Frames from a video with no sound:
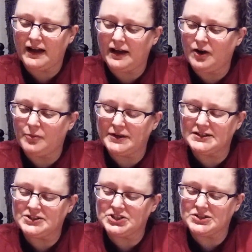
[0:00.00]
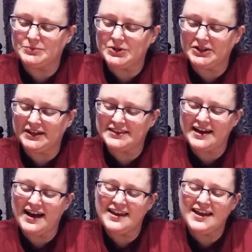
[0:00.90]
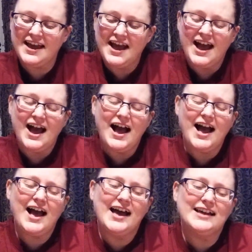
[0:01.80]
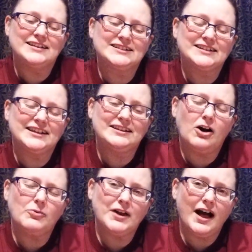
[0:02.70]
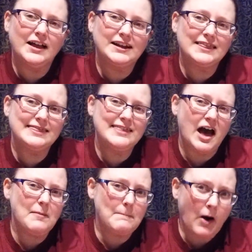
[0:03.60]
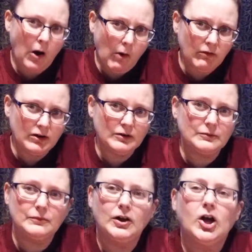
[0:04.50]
hope I didn't just mutilate that. And in all reality, that poem